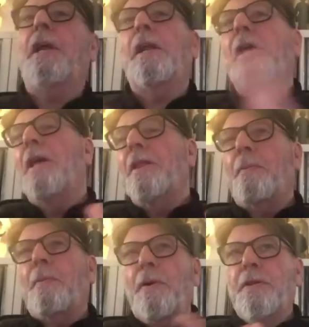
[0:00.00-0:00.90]
and
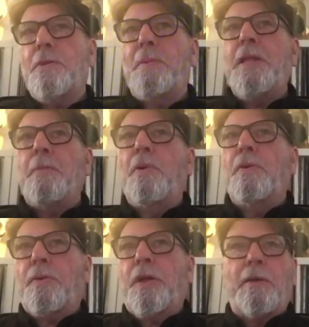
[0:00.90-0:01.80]
to me the
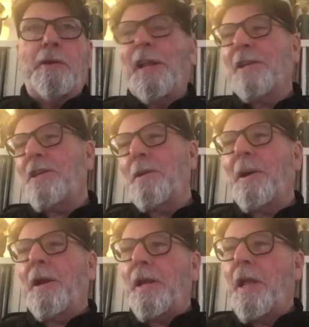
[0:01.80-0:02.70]
punk thing only lasted
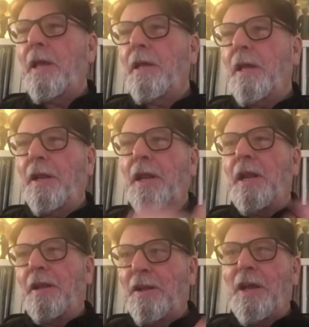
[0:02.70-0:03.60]
about a year, and then
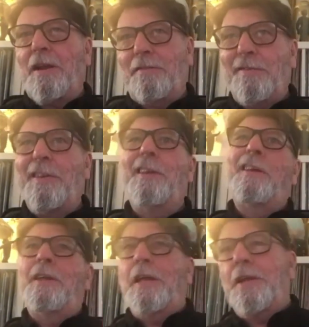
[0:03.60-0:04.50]
it
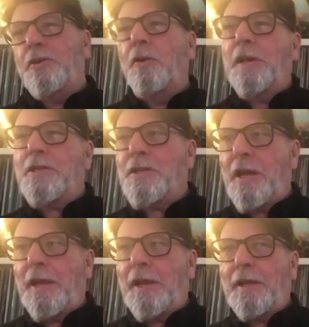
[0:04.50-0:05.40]
done its
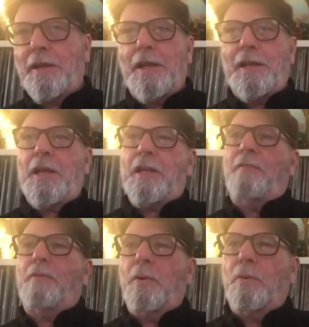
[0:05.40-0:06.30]
thing, kicked
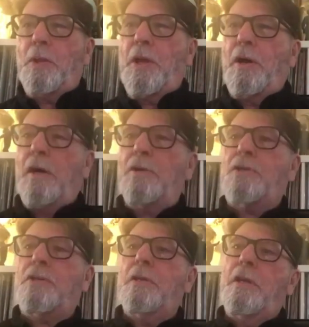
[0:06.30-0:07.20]
everyone up the
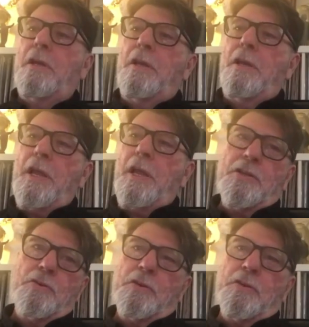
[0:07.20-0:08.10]
arse.
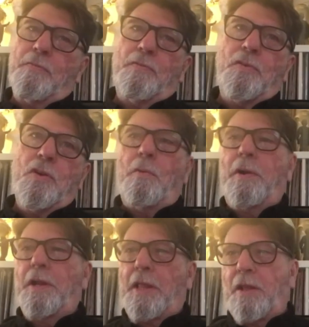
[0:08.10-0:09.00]
It sort of got
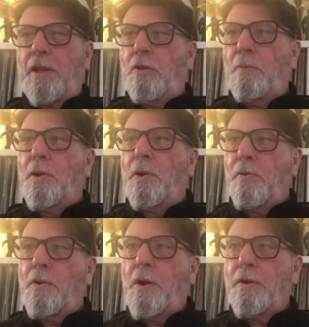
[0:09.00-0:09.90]
rid of that whole
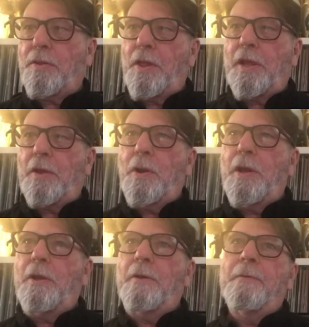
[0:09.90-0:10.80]
prog rock thing
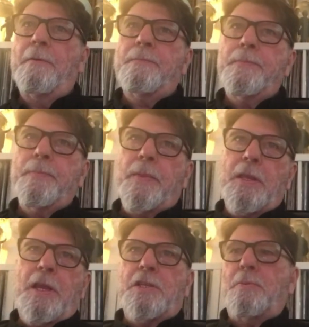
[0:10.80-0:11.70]
where
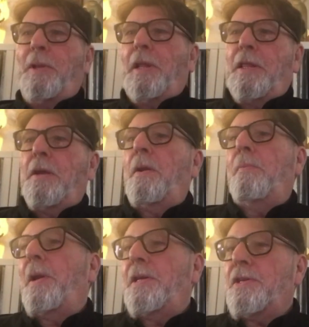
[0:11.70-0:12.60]
you had to be like an
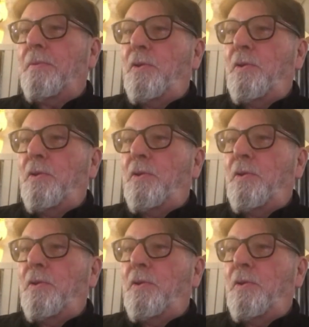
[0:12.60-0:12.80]
amazing